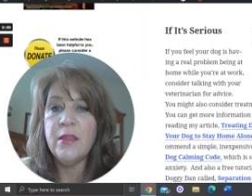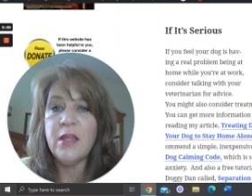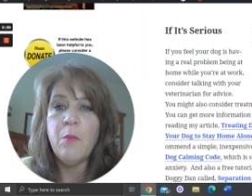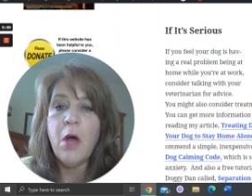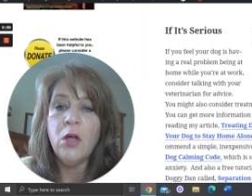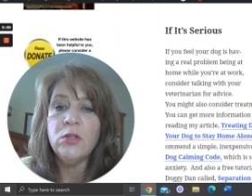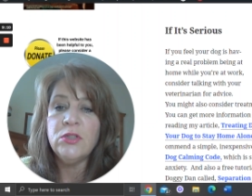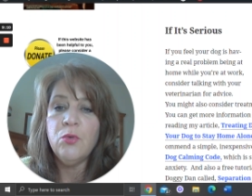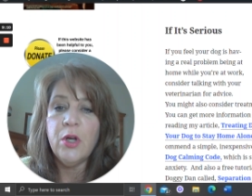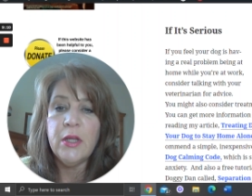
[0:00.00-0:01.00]
And then I'm
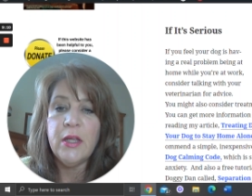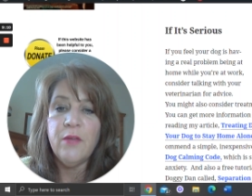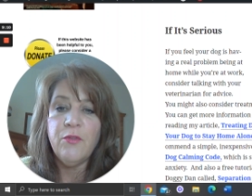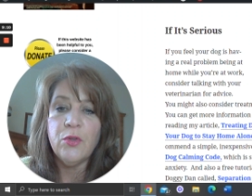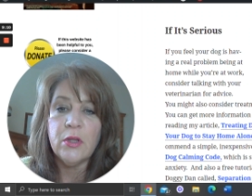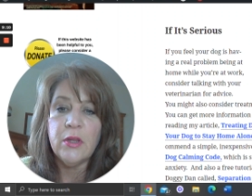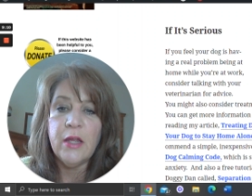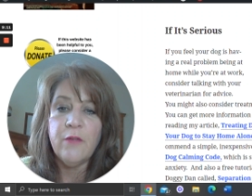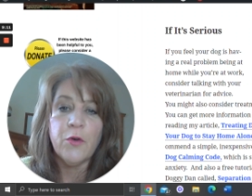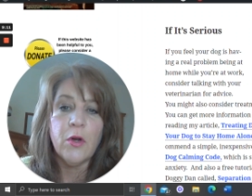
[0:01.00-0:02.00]
also going to give you the
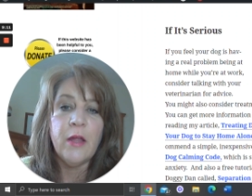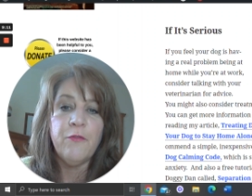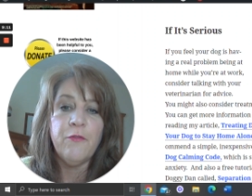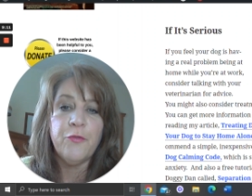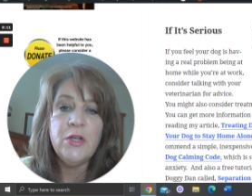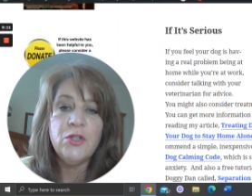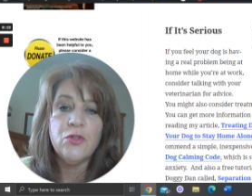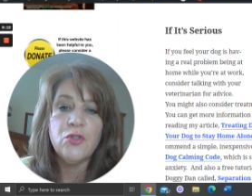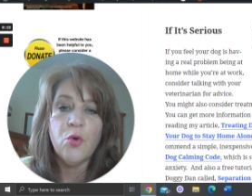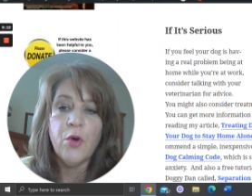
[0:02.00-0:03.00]
link for a free
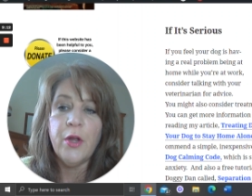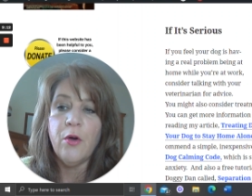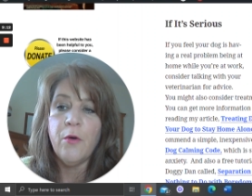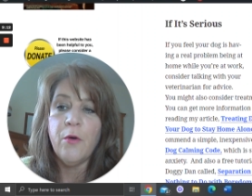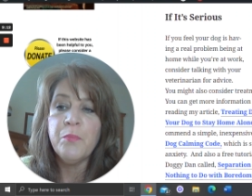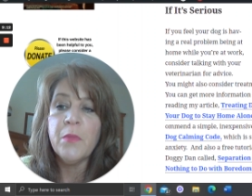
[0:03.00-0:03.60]
tutorial,